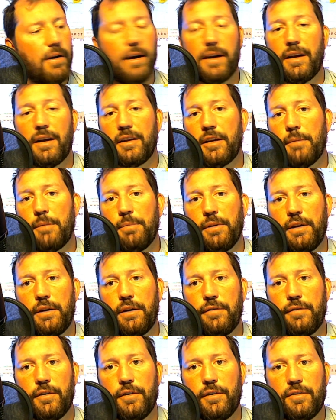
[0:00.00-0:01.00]
I got a couple
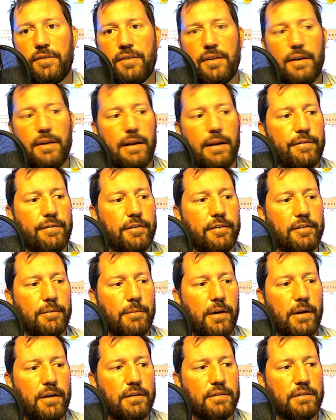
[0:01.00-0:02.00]
interviews today for
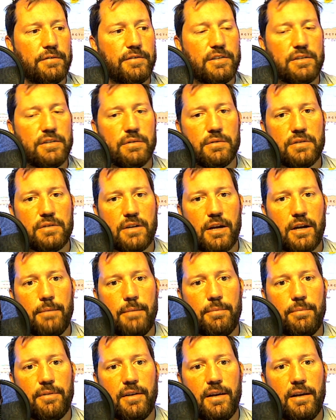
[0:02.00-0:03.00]
some audio-visual
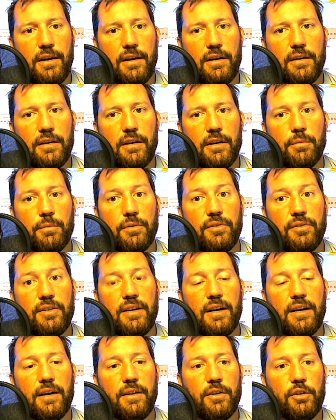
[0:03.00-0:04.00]
jobs, and we'll see
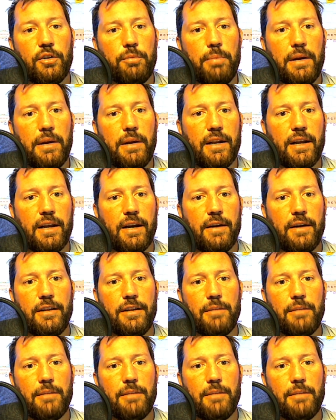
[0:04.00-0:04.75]
how those pan out.